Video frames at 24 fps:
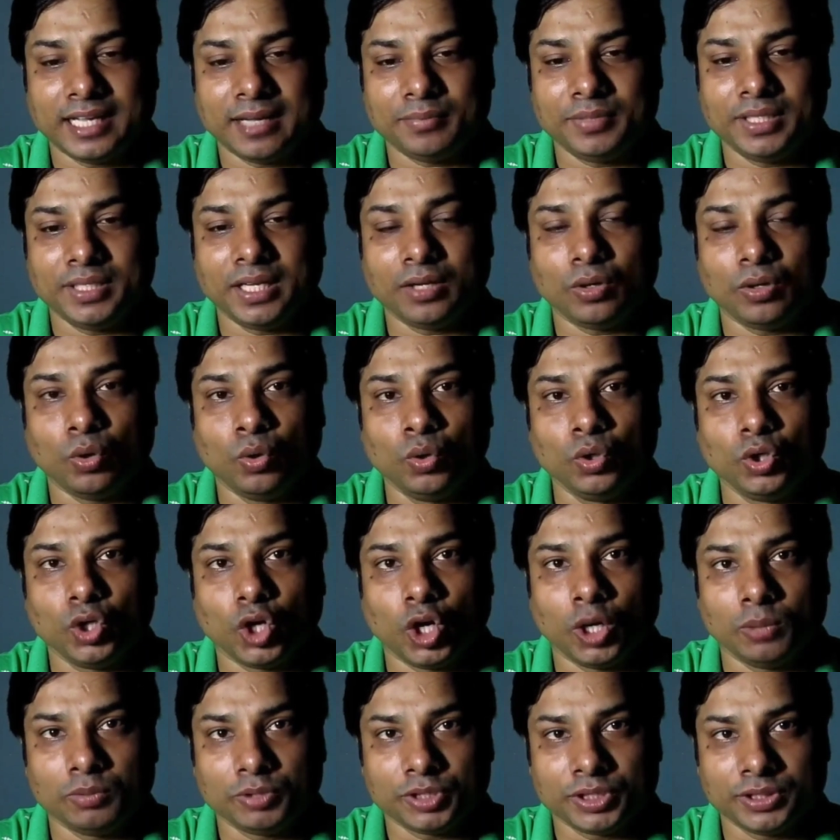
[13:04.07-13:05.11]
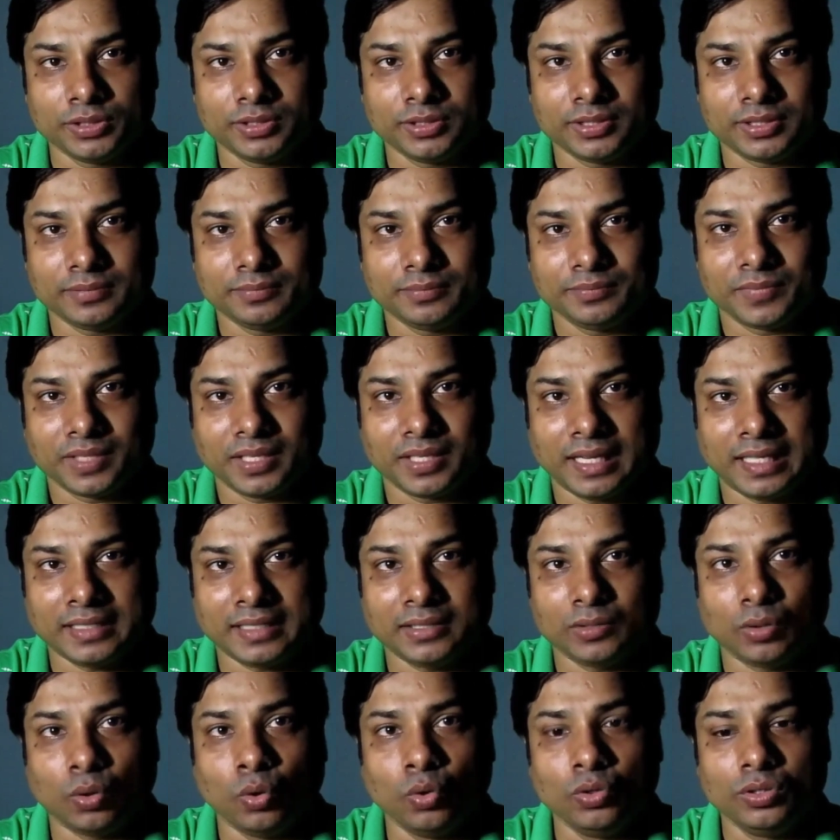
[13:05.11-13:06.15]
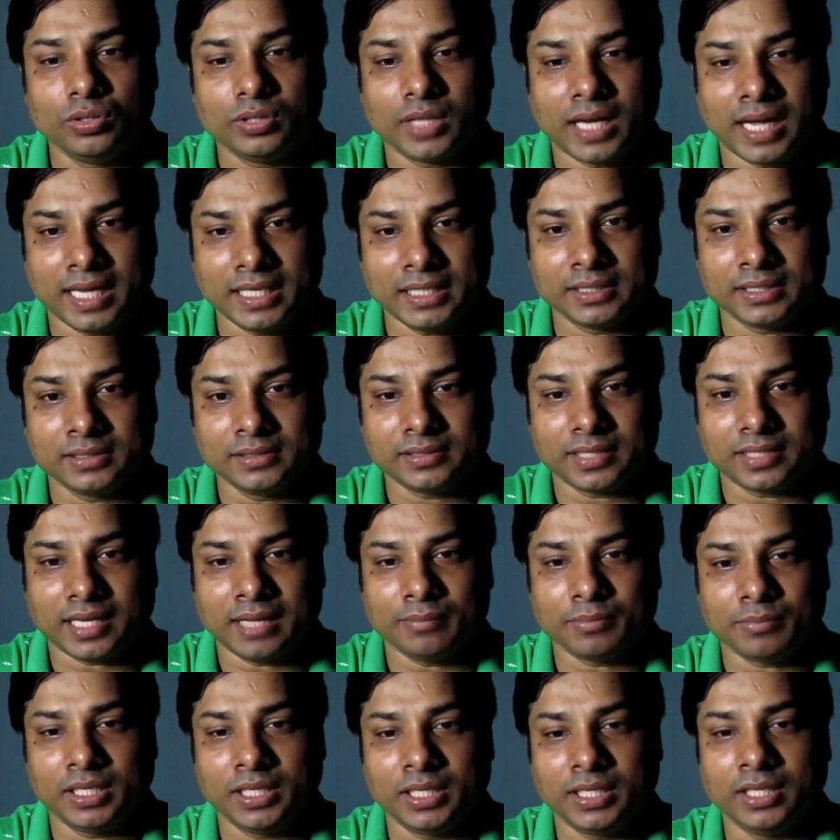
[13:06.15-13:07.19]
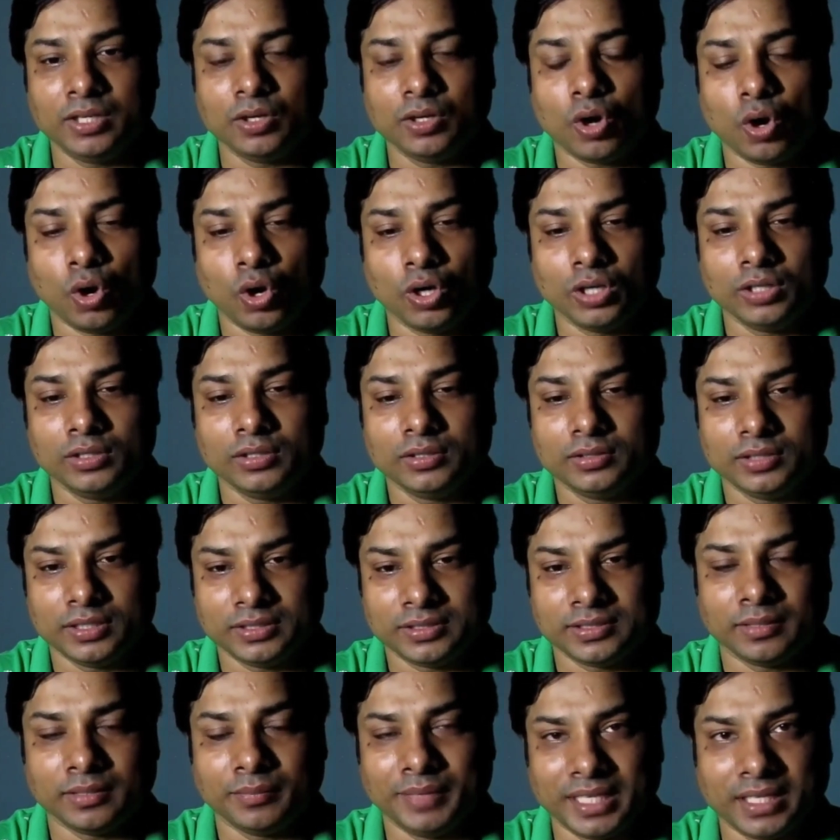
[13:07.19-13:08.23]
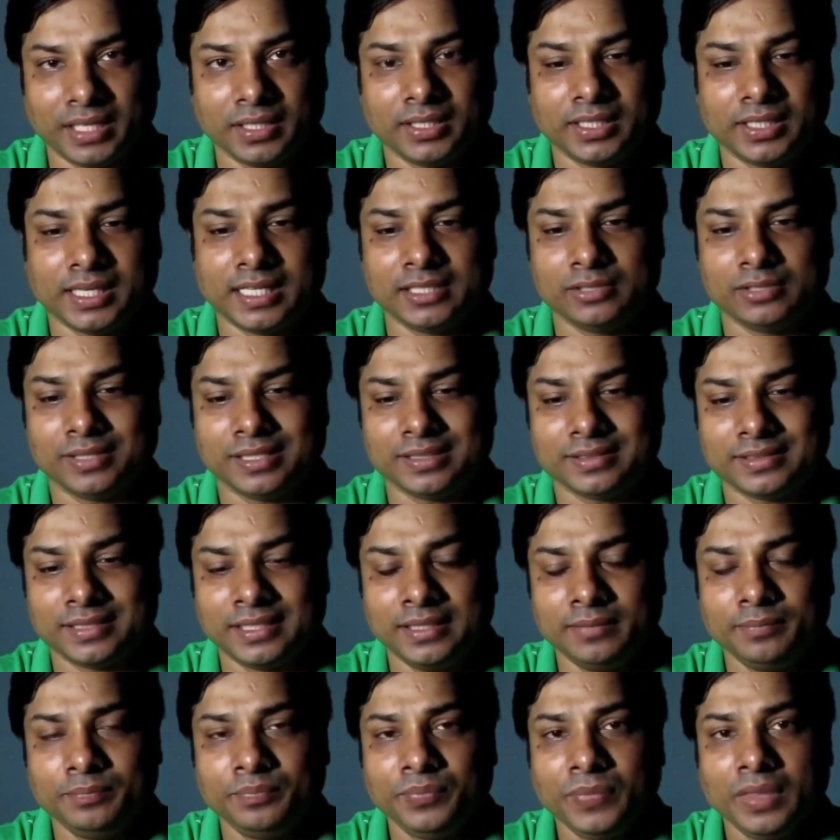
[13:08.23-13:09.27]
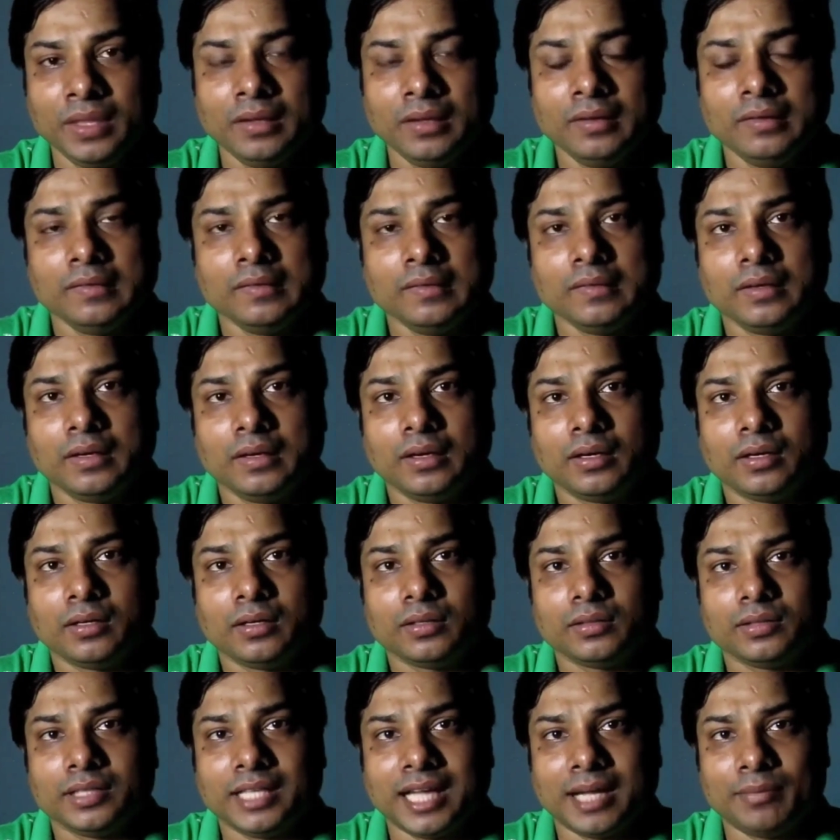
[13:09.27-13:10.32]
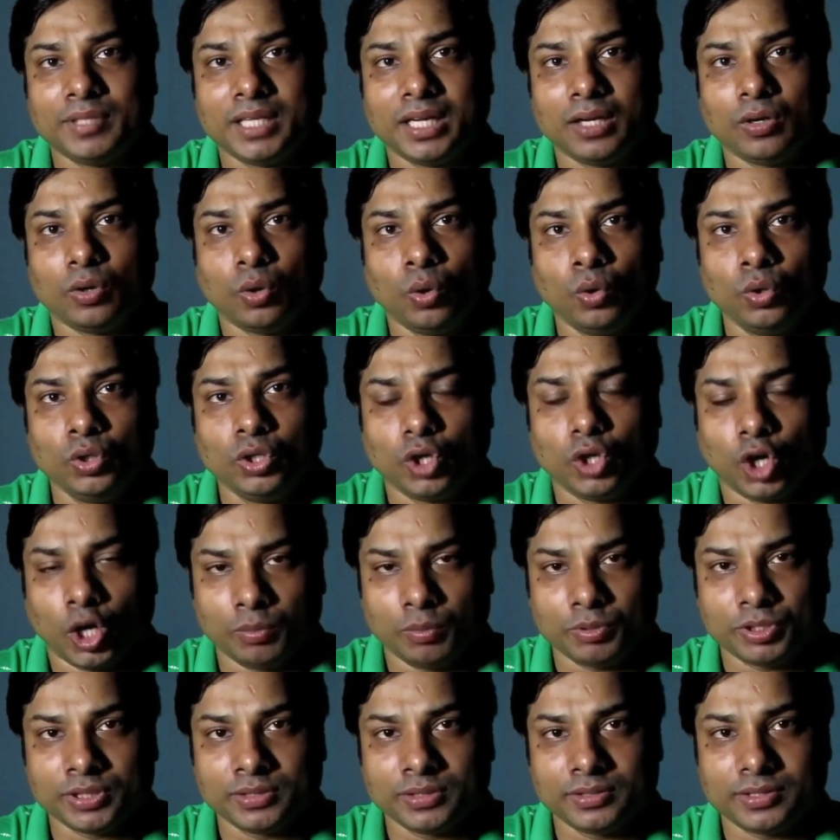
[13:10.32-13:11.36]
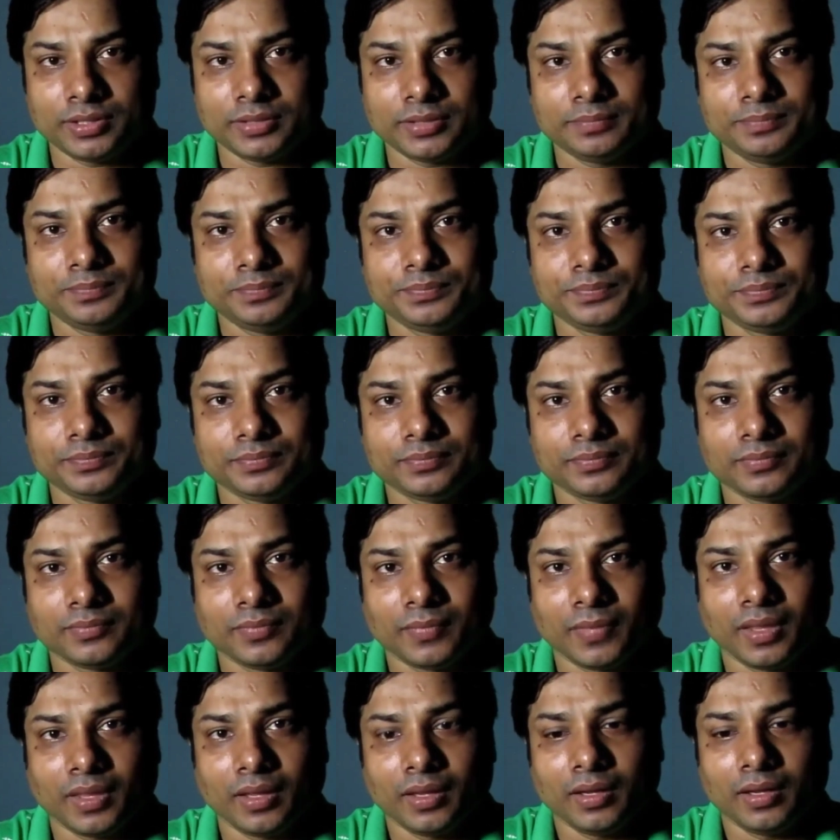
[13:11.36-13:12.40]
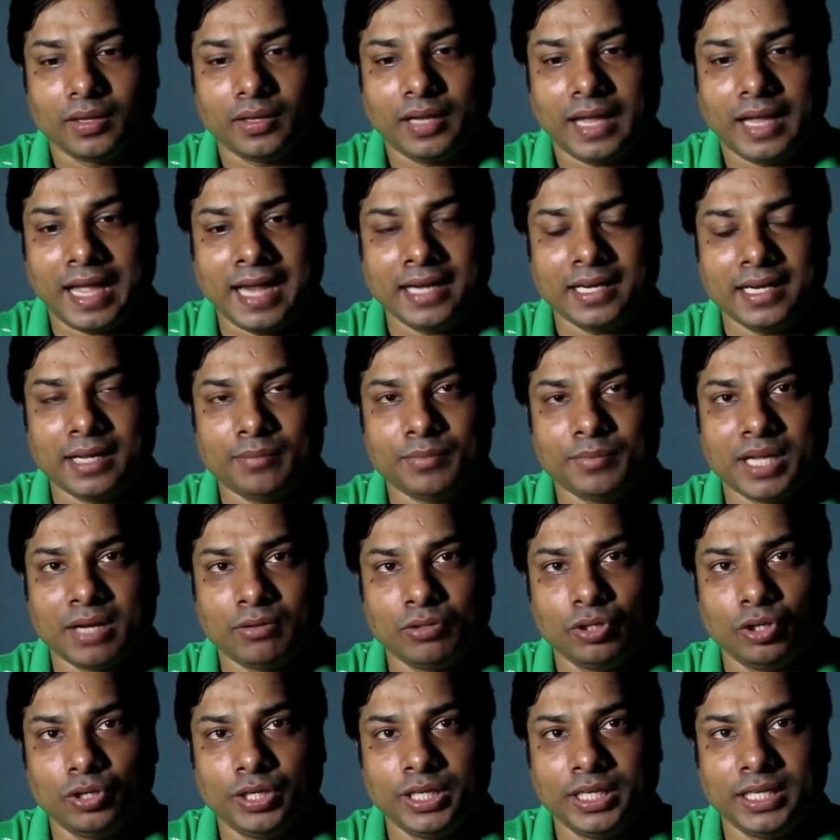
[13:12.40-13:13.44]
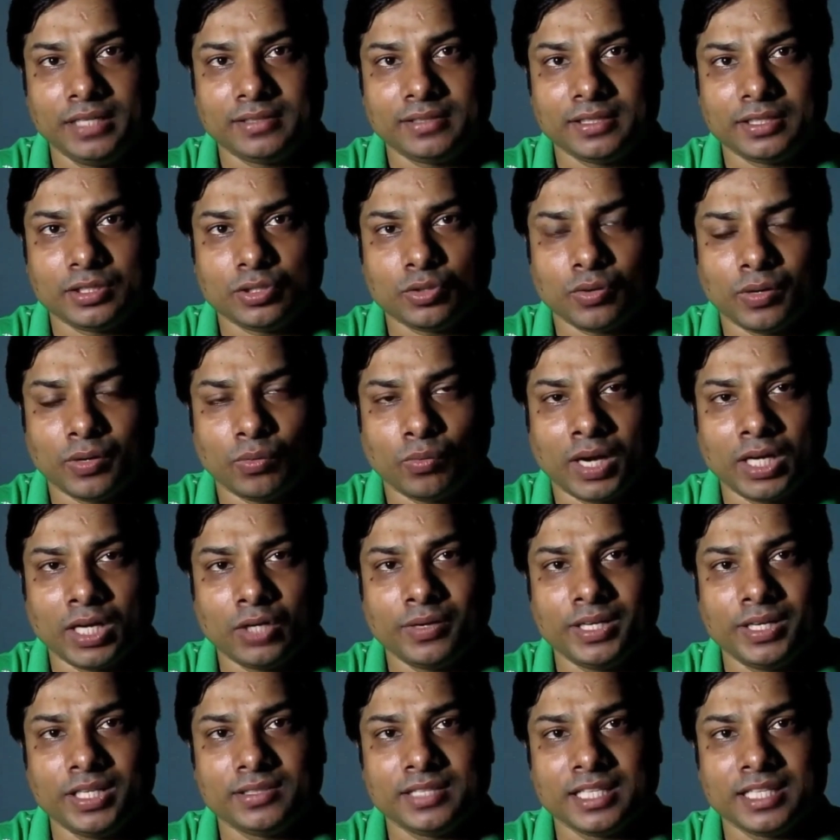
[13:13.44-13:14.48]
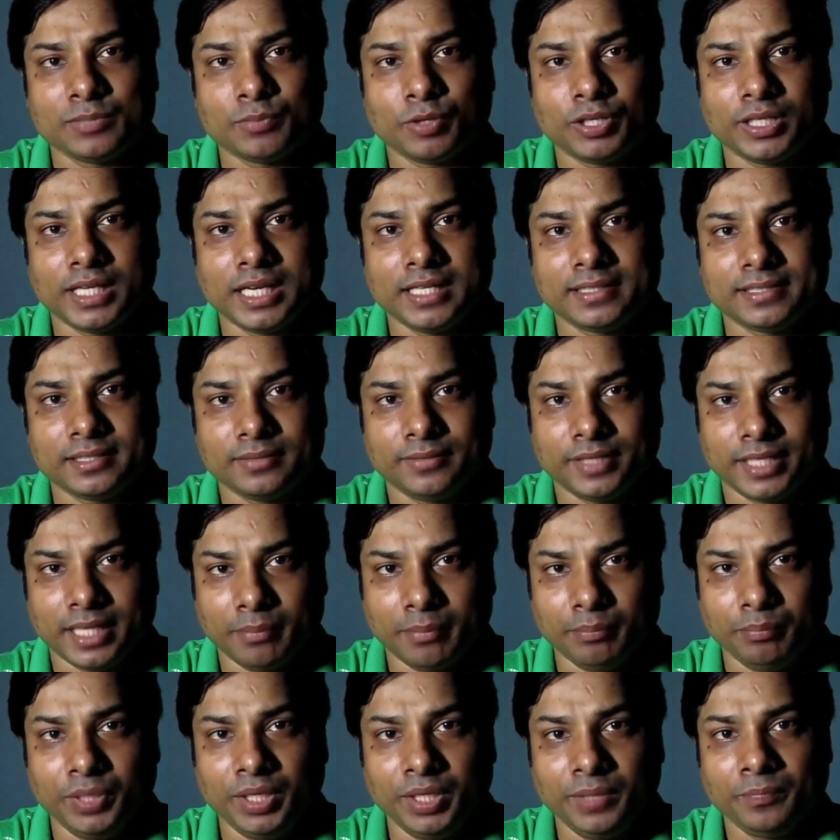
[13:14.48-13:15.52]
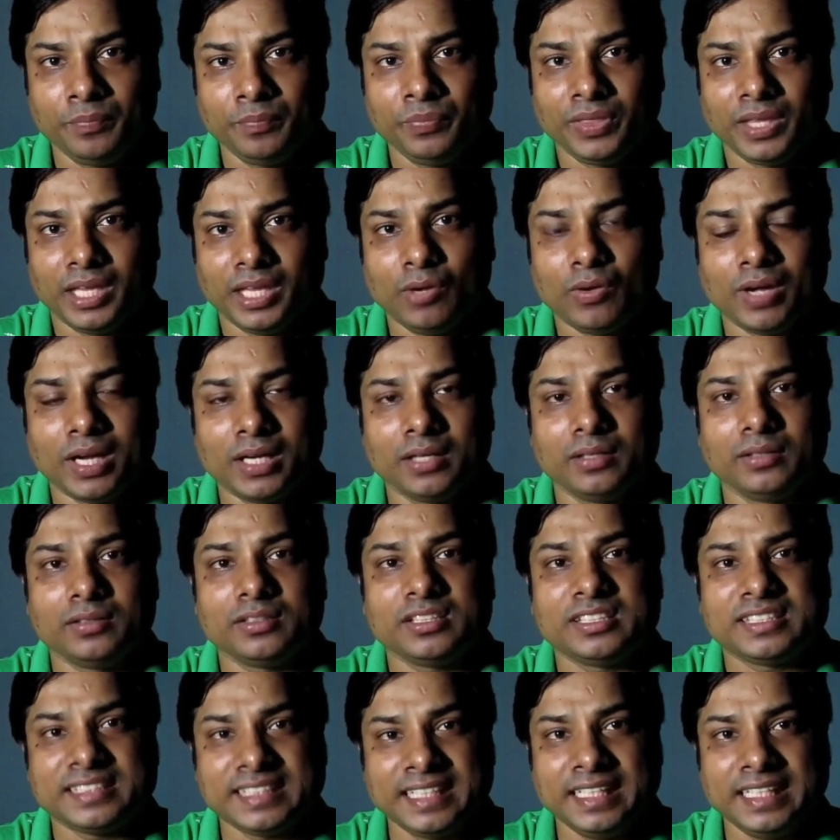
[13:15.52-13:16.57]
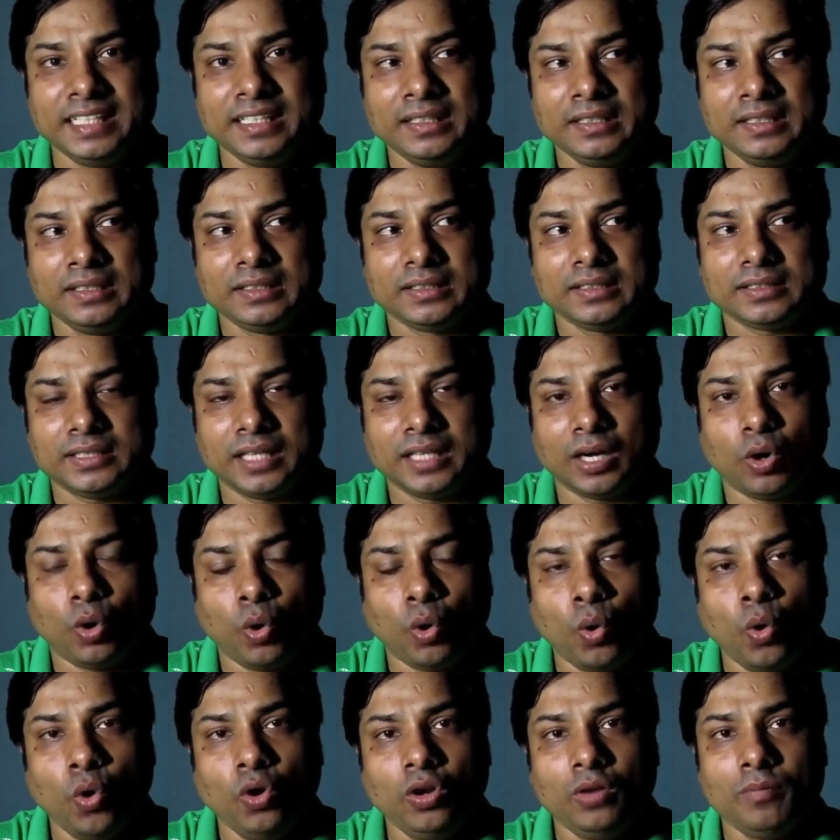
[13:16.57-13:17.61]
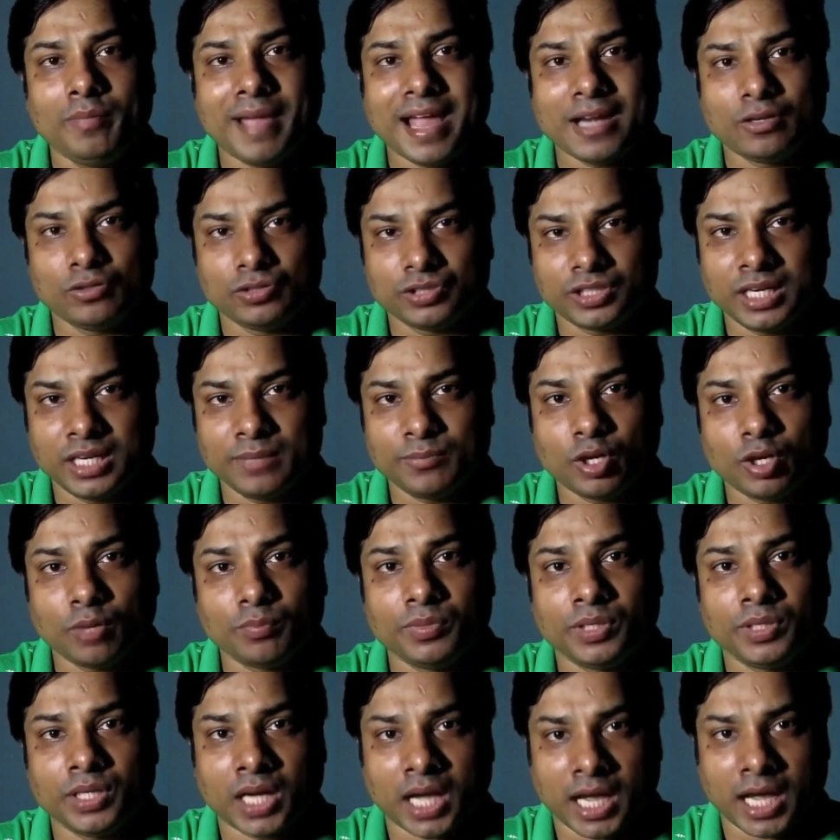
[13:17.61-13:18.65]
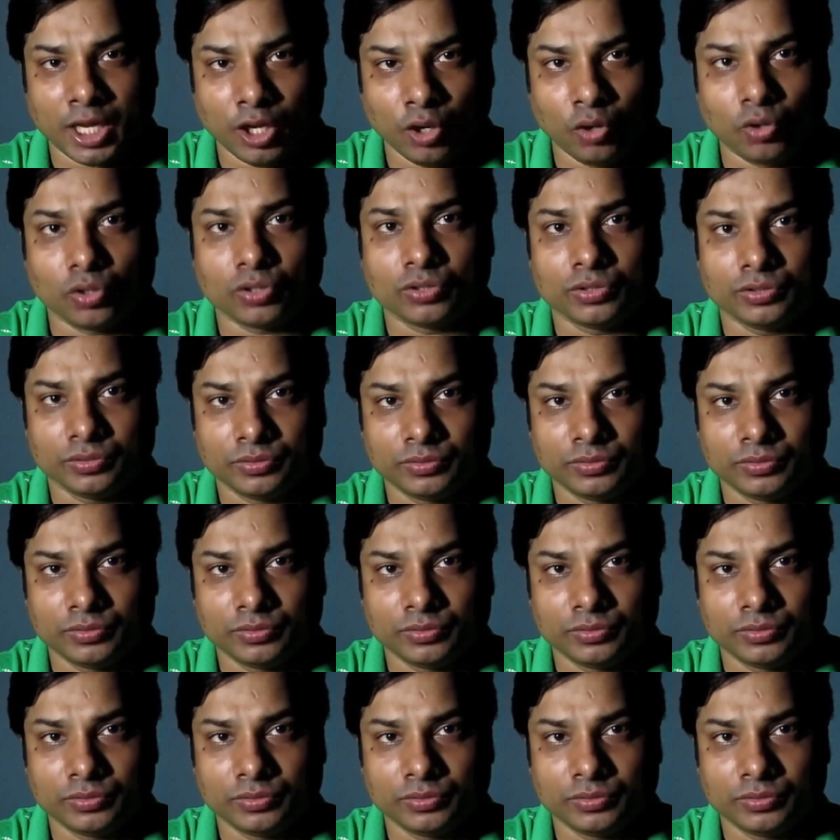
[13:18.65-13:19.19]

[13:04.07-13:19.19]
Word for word: have their own options and own icons. I'm clicking on, this is the metadata. As you can see, they have their own options. And I'm downloading it. It's 126.87 MB. You can see the whole manuscript of Nayok